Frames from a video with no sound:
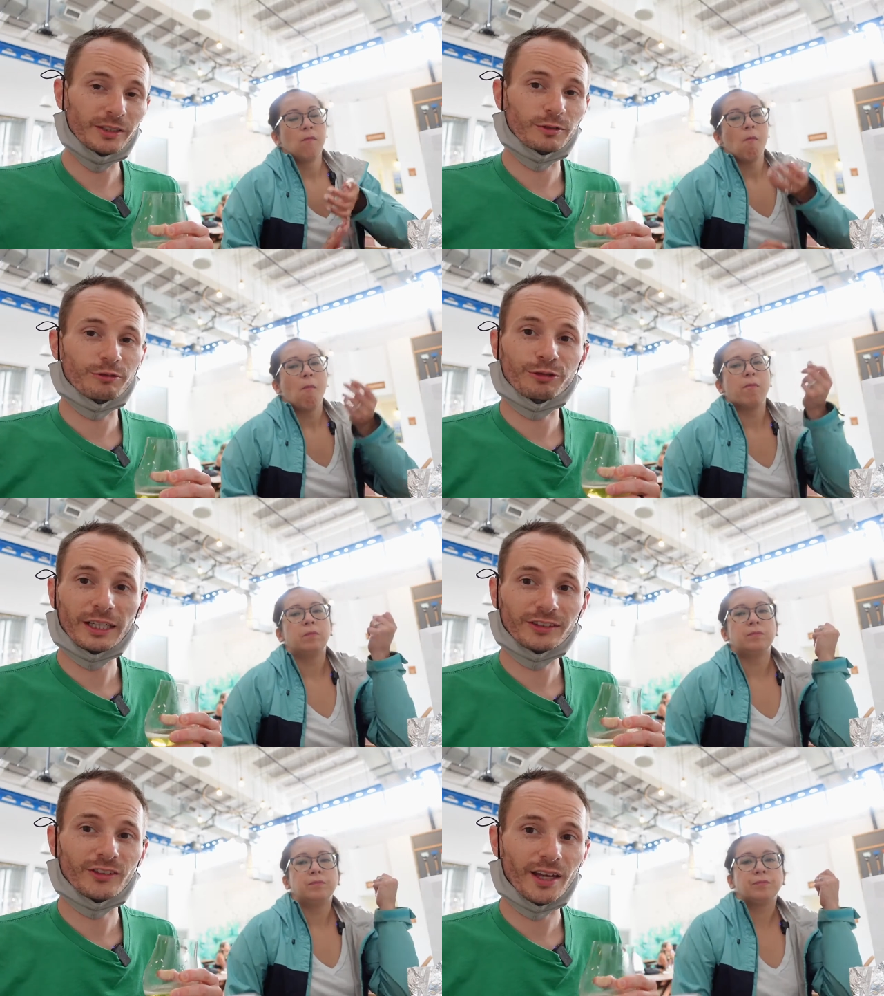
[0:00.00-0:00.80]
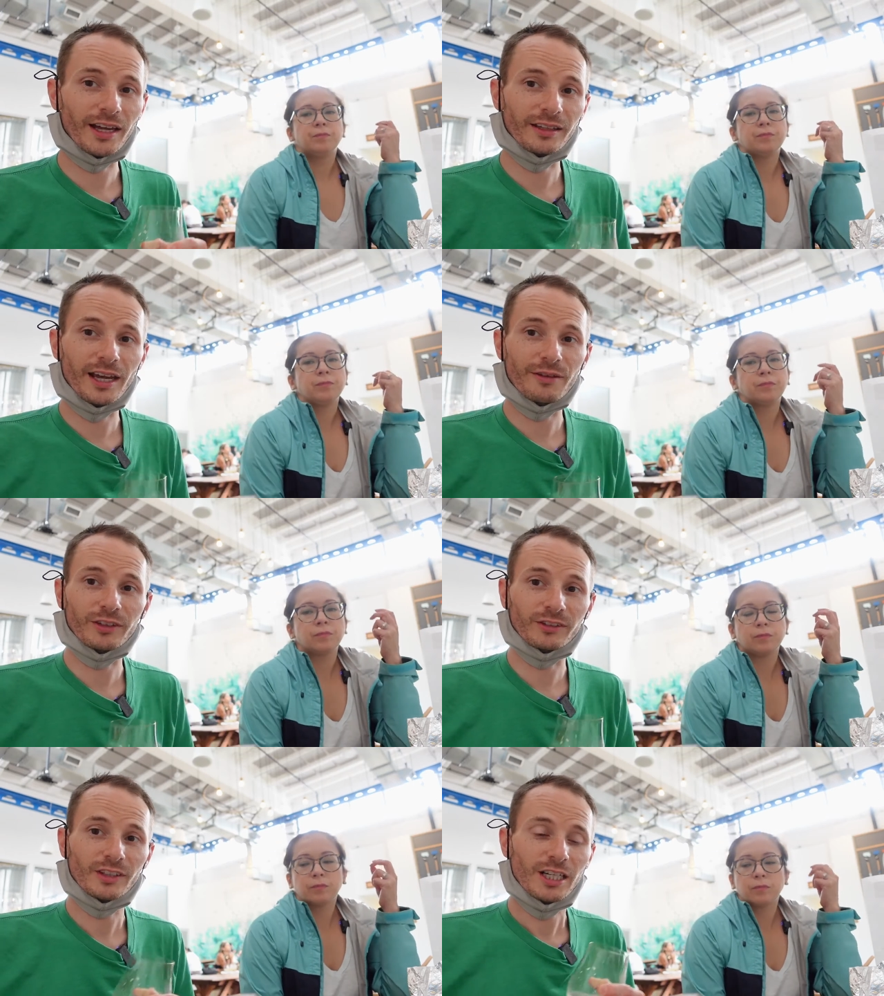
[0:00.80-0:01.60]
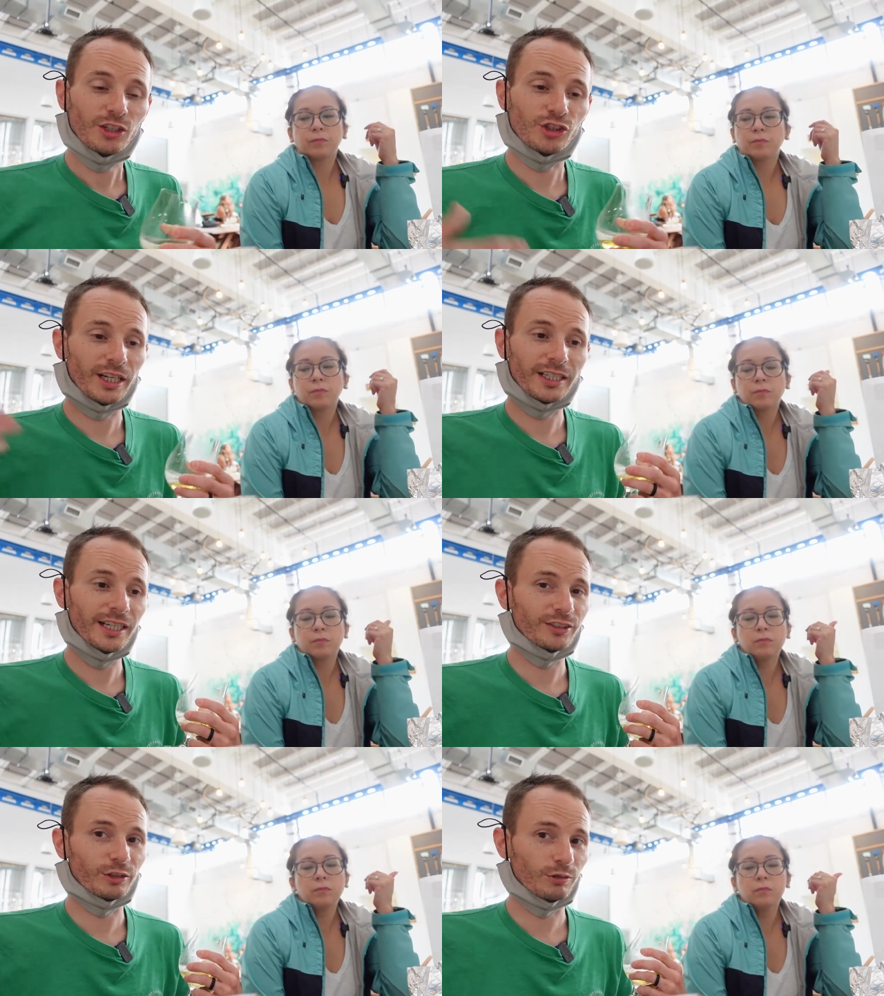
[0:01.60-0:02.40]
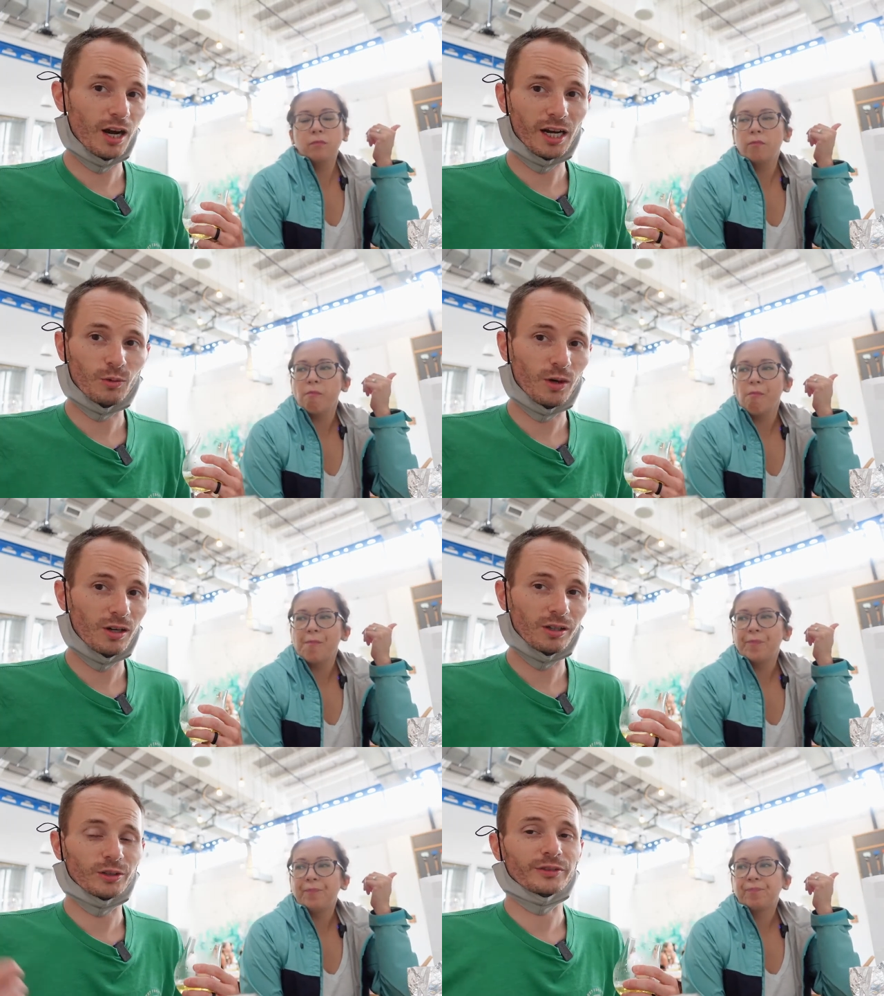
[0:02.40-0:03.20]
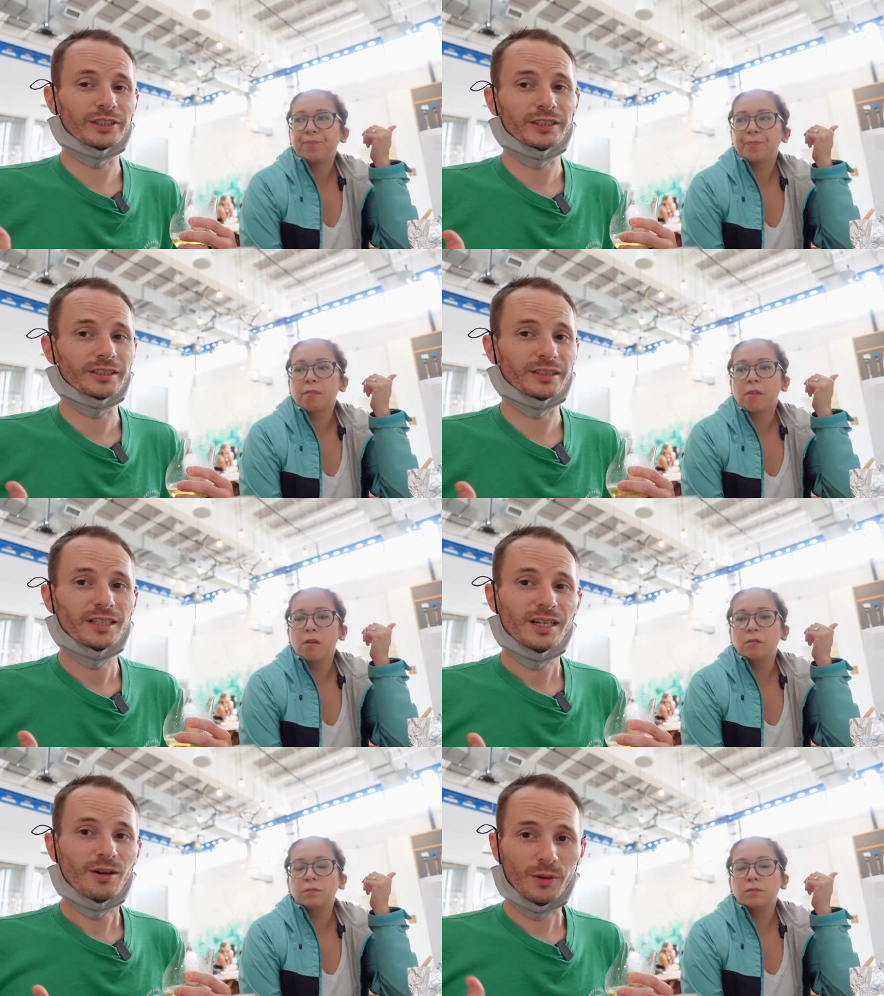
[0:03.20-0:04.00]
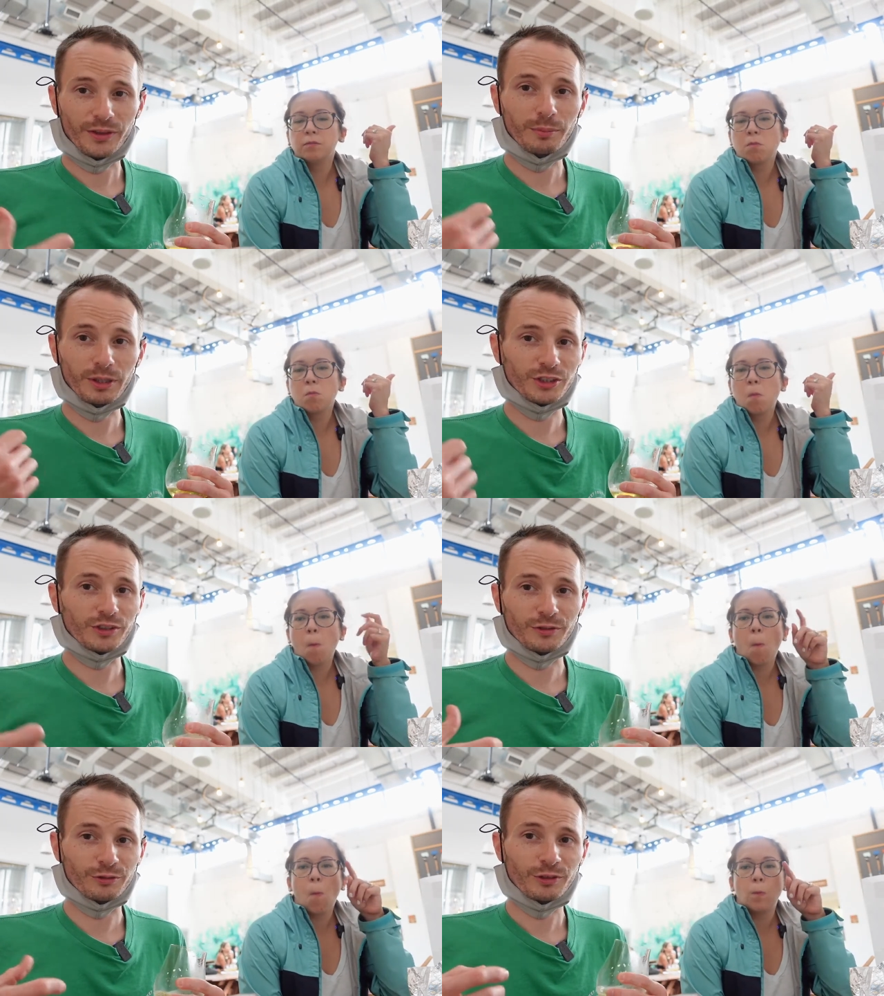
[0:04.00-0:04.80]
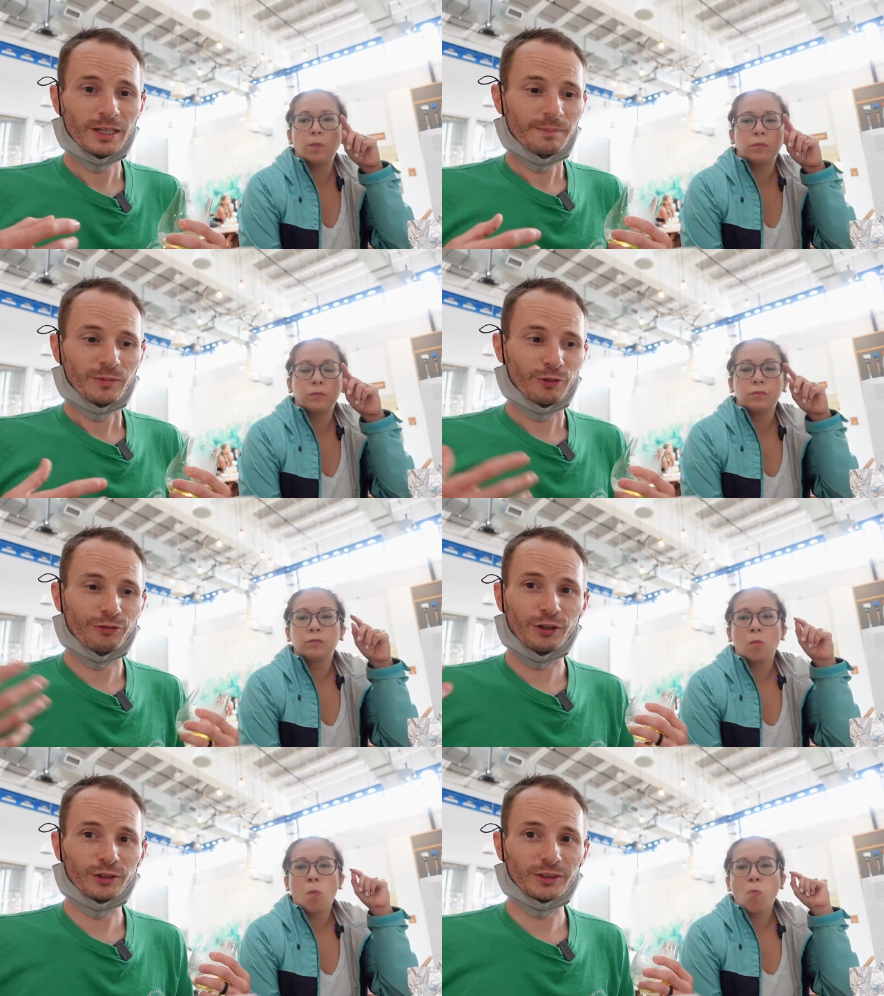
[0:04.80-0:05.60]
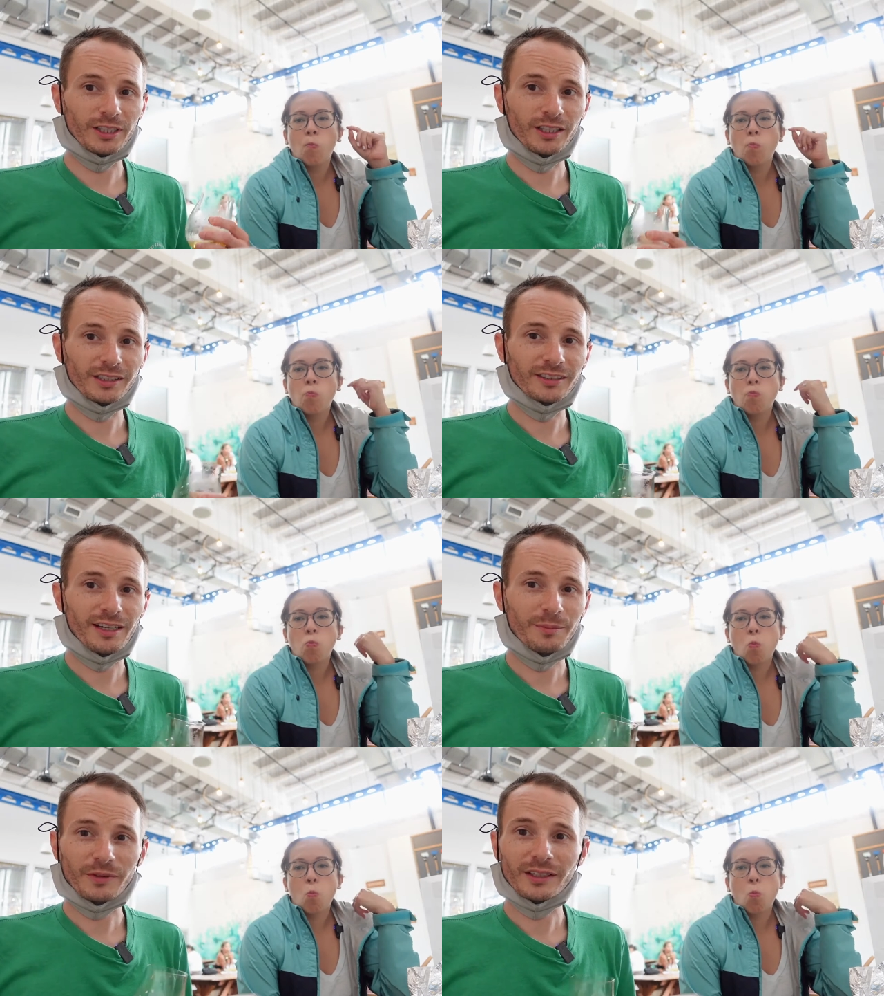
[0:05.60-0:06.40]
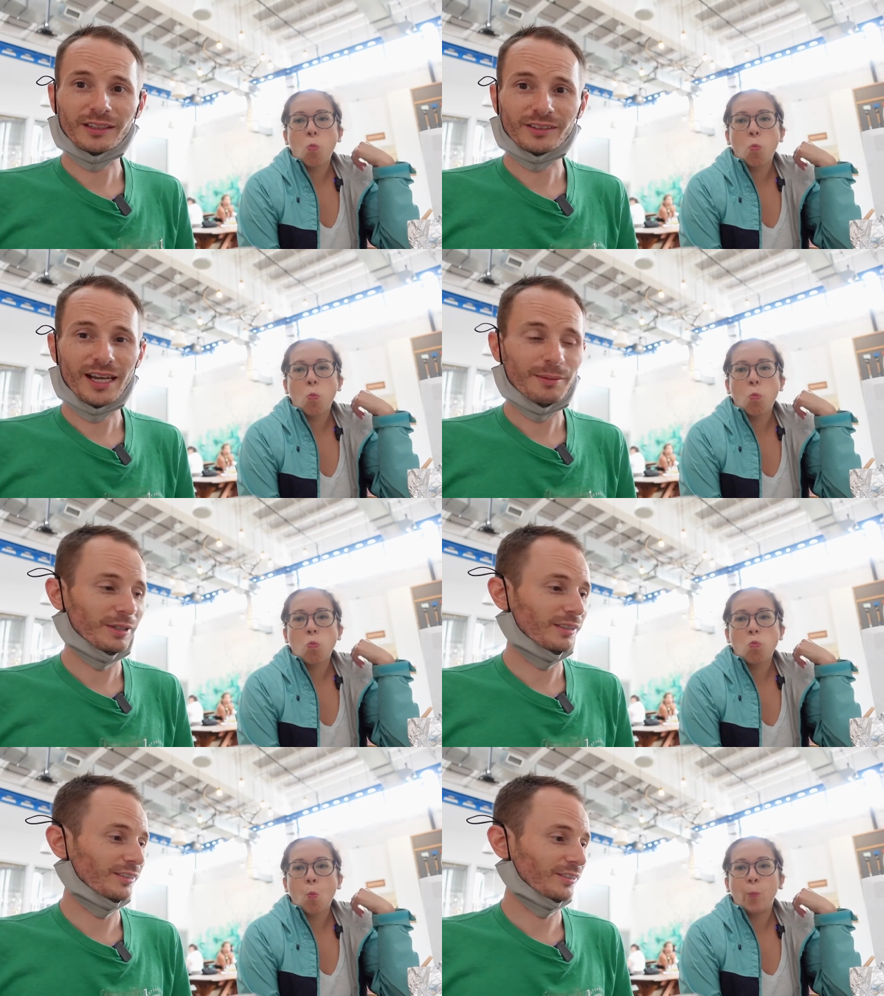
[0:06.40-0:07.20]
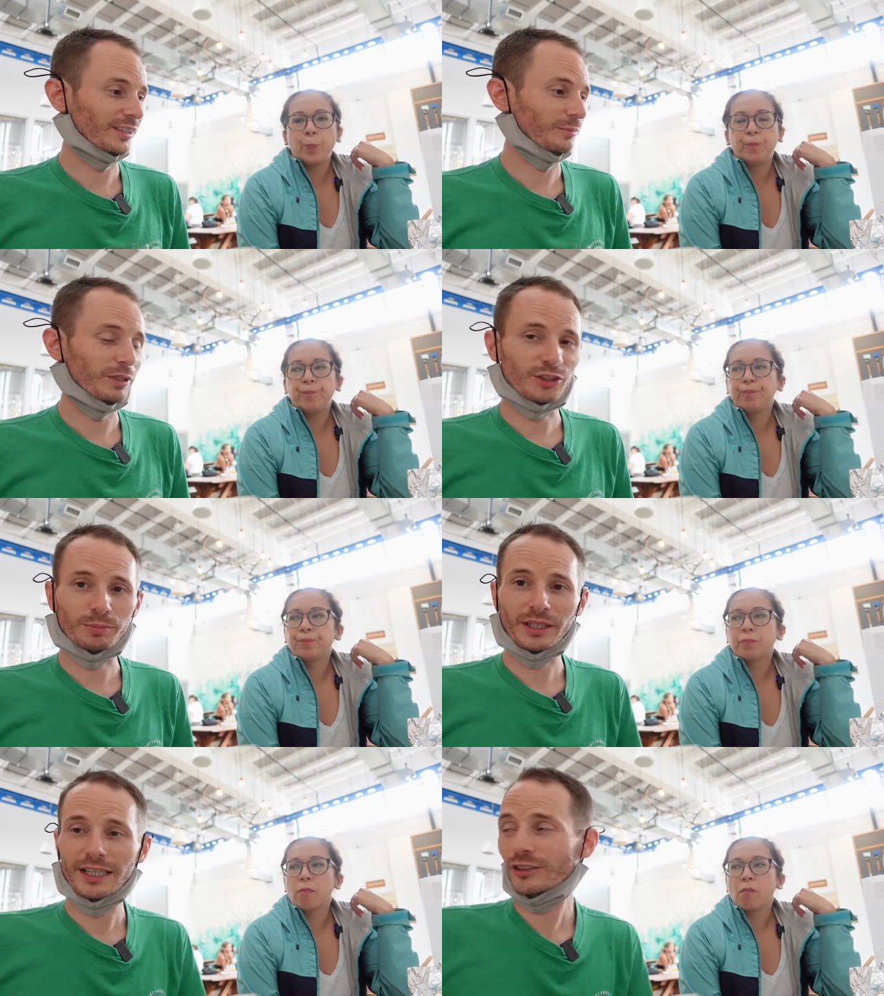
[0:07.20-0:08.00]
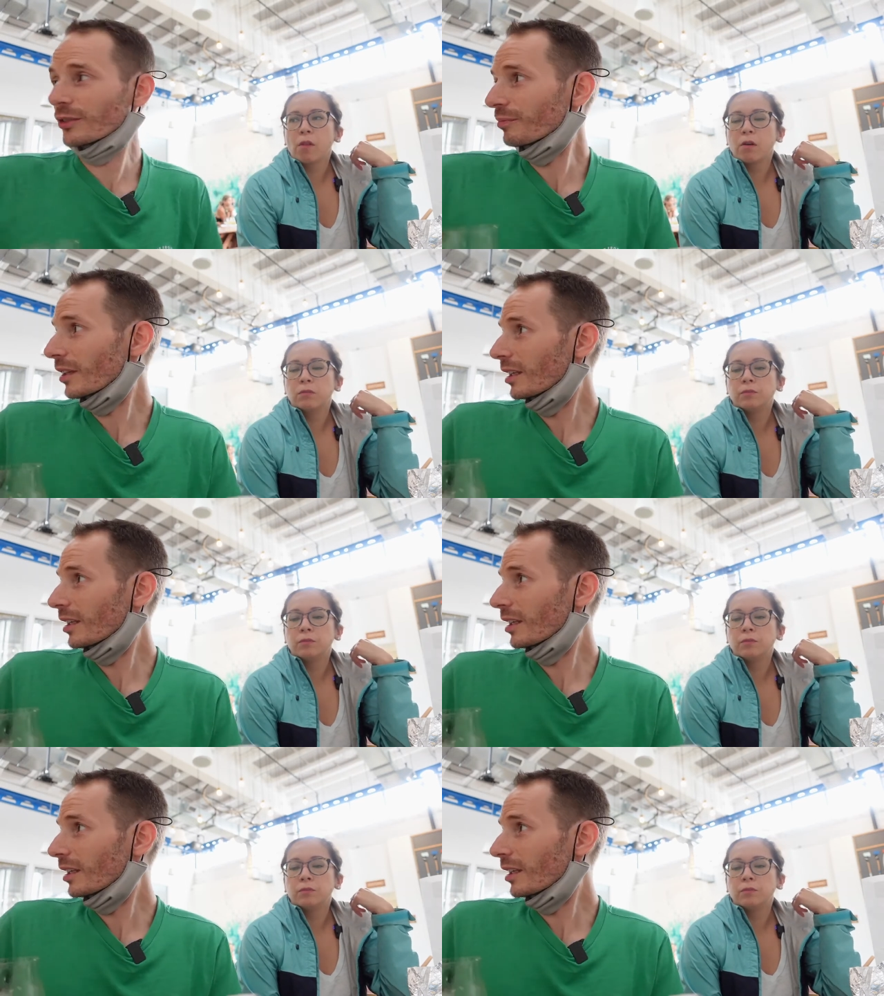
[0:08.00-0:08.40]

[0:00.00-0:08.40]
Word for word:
Speaker 1: here reflects that. They have this gigantic rock wall over here with a bunch of fern gully type things happening. This like bunch of plants.